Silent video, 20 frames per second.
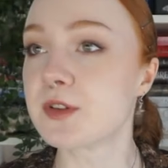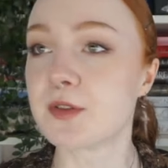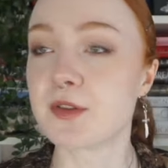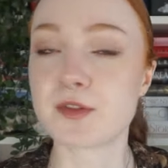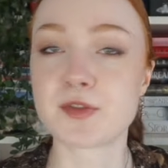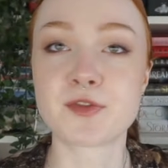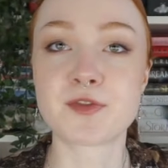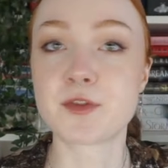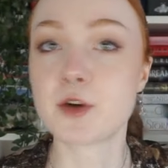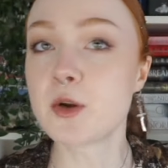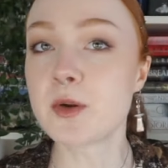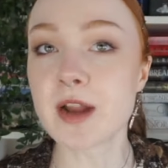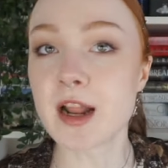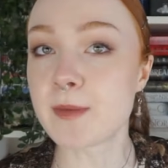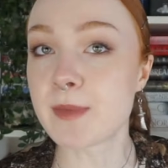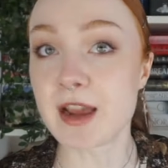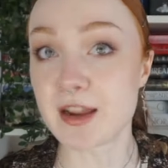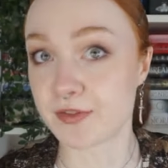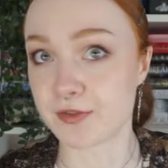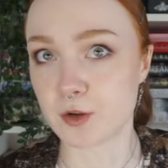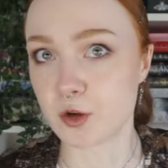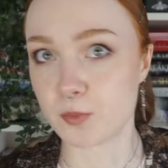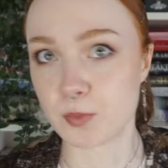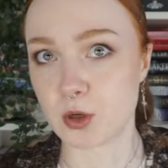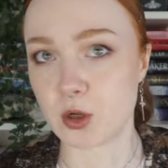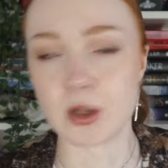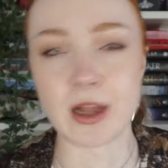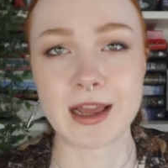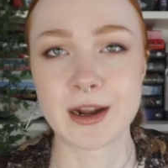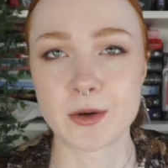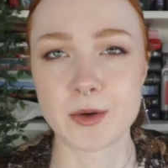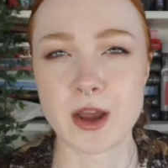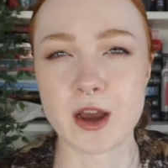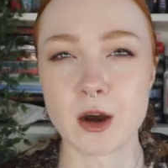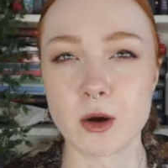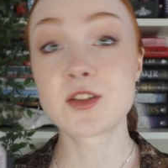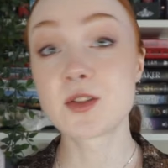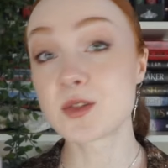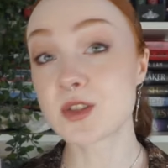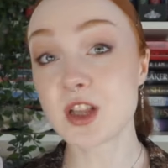fruit in my fruit bowl, I don't
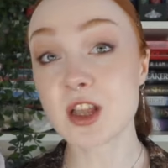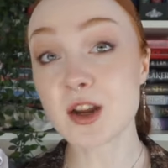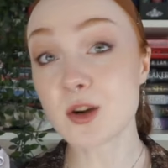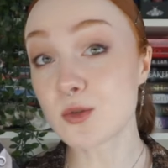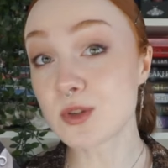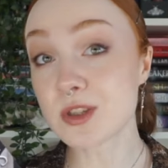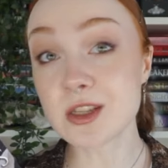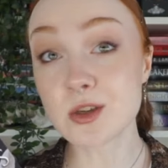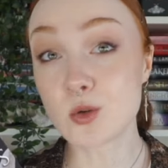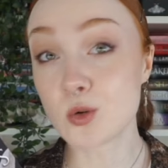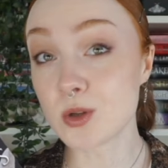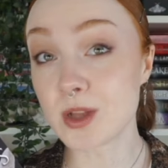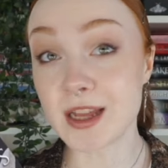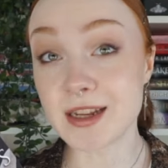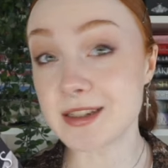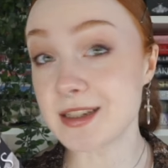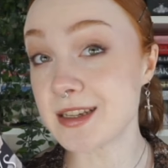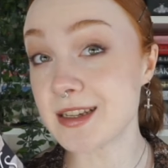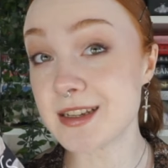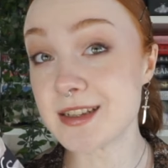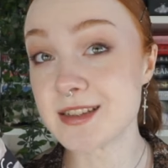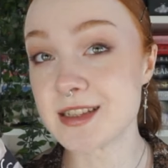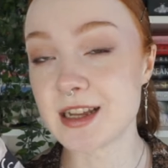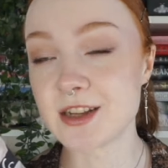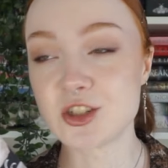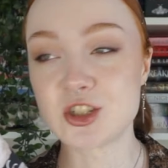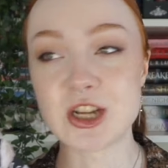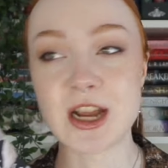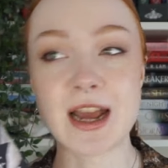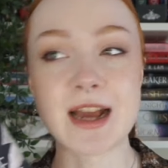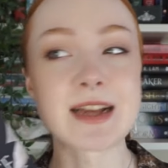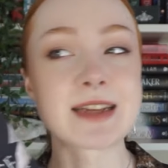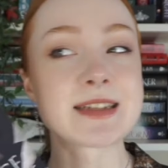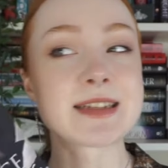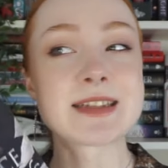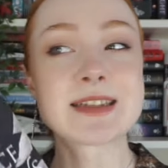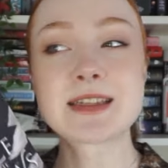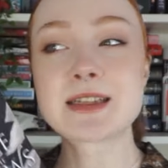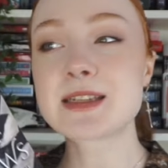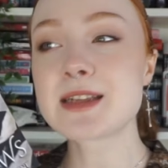know. There's a lot of really cool ideas that
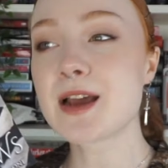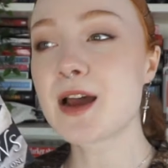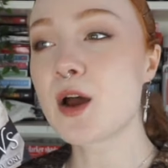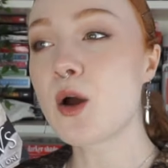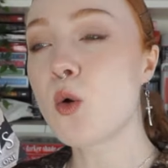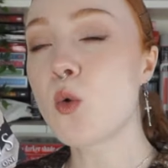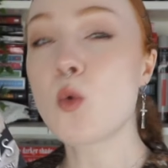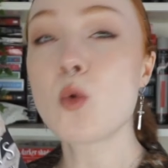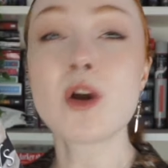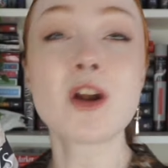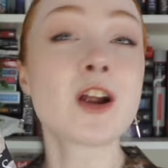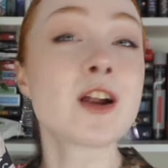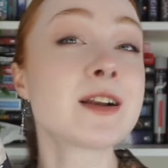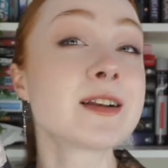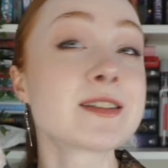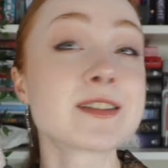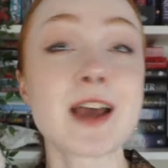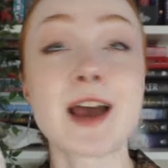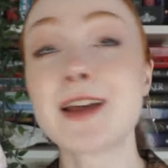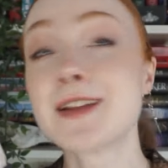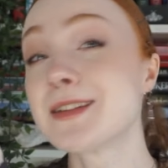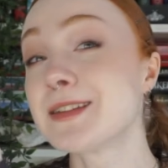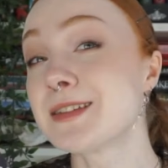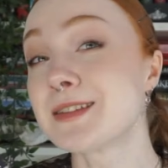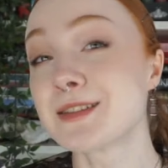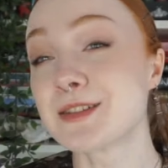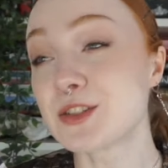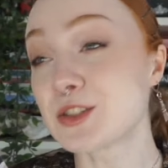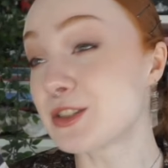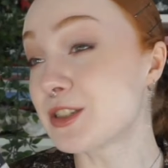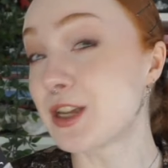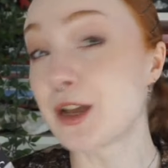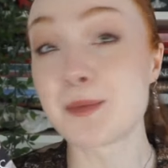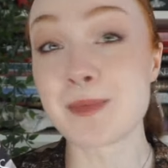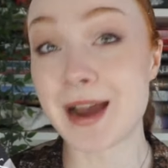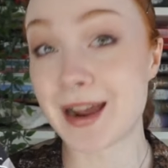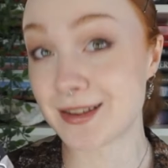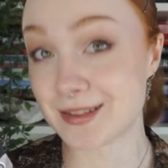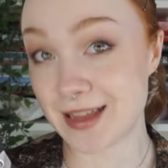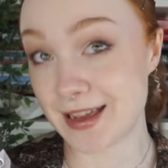just weren't done to
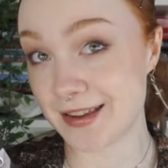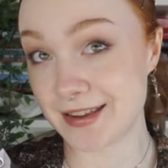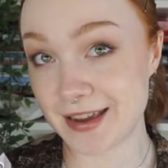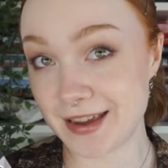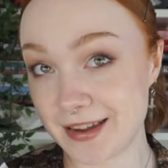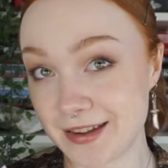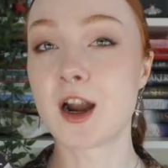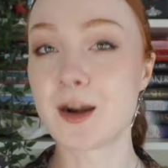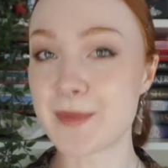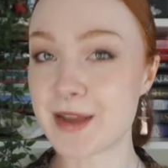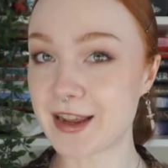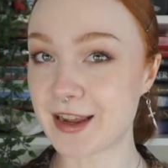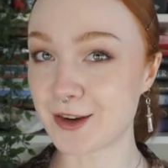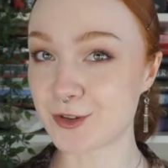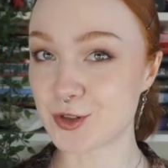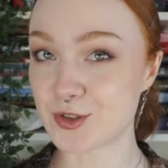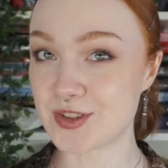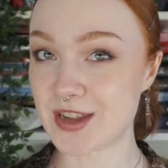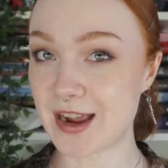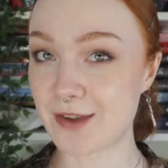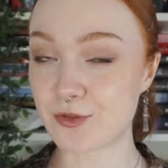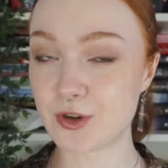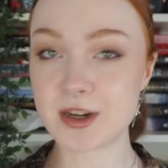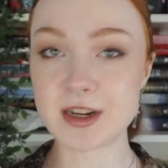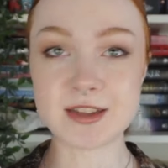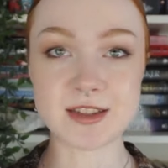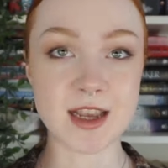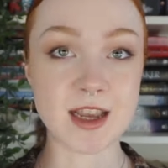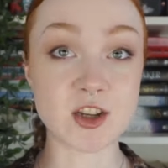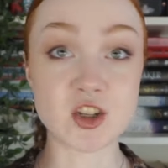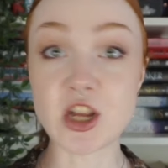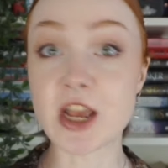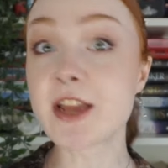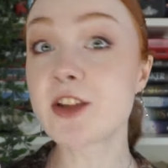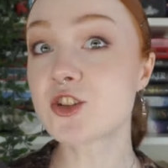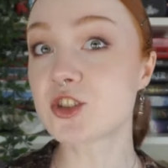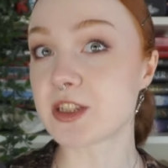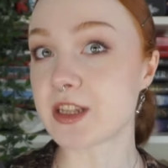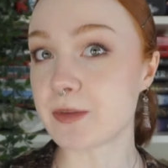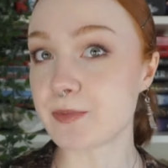my liking. Our main character Saffron is a
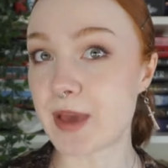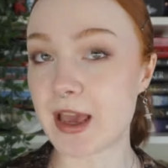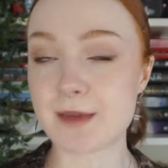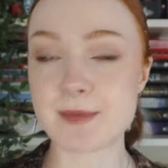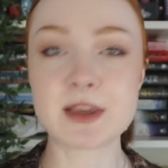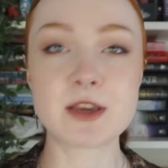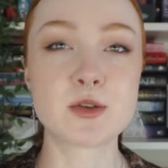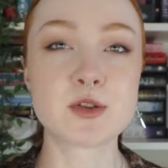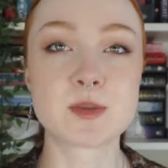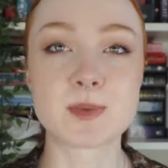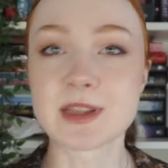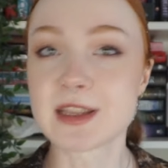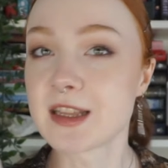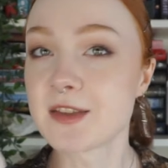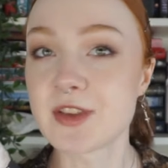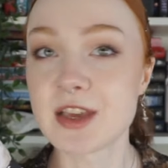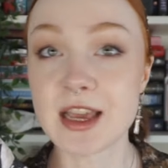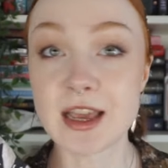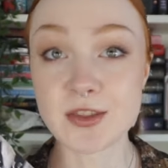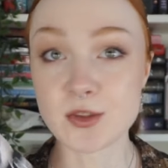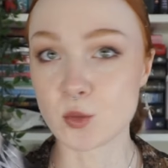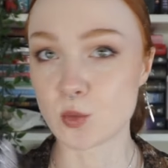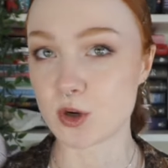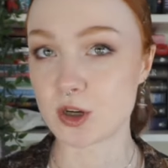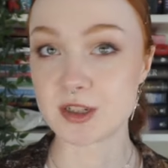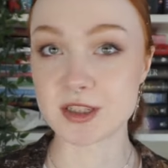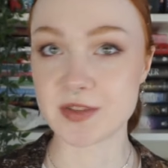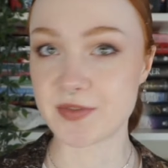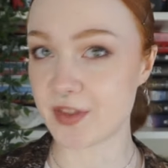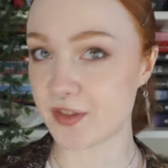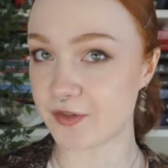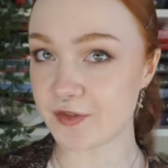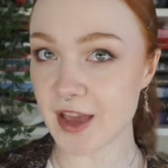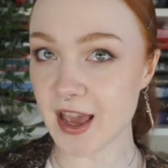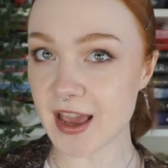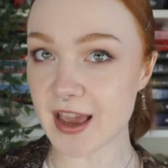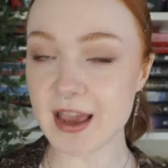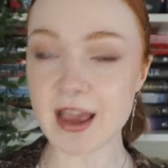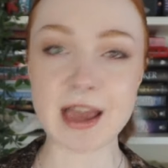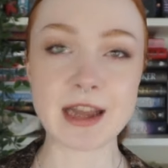changeling baby who's been living in the world of the
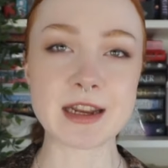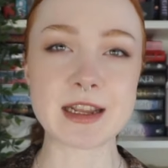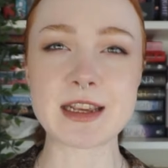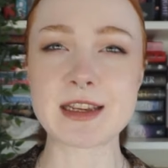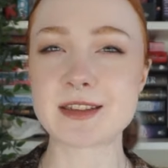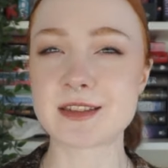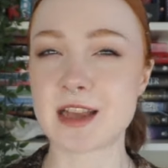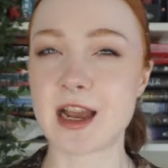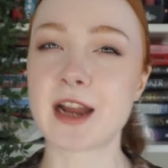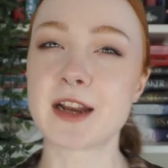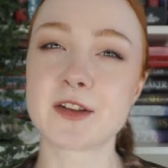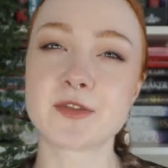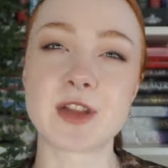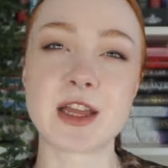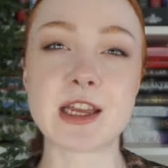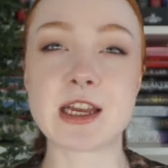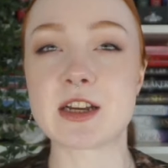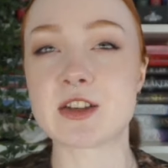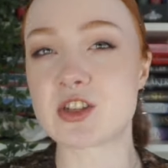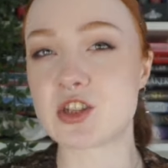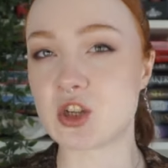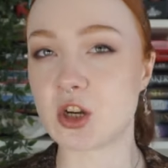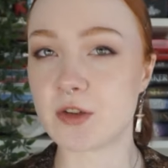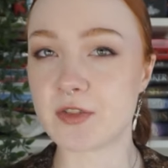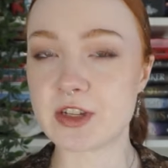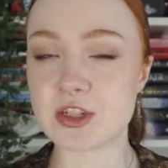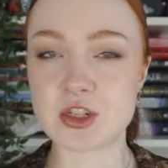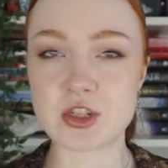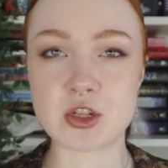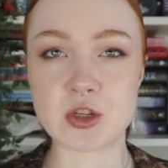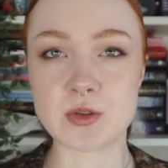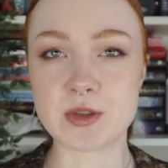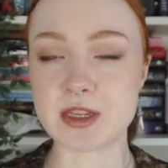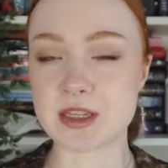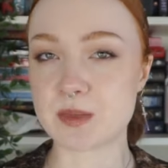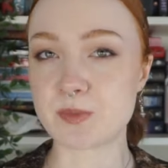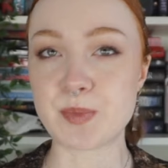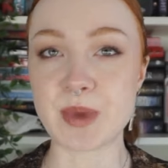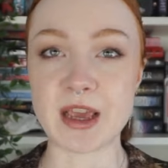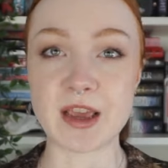Fae, and he's kind of like a servant to this
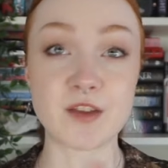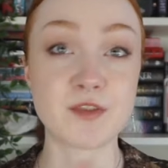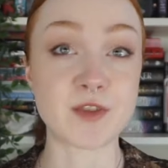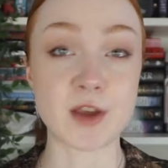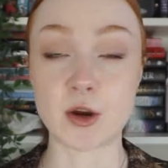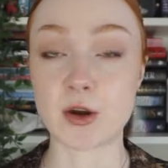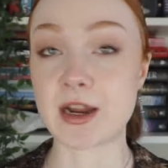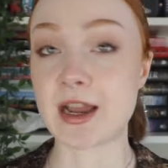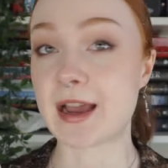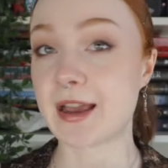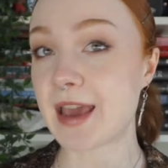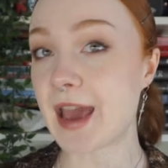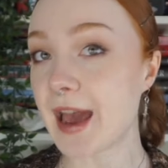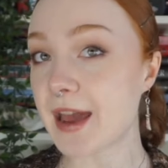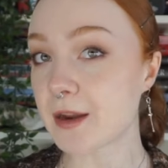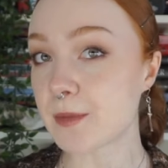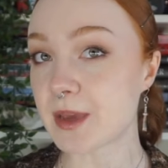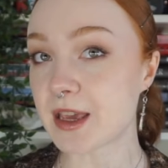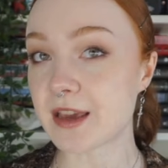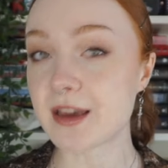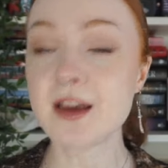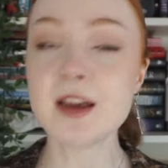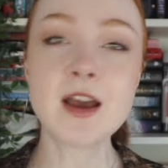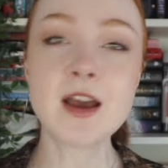big fairy academy,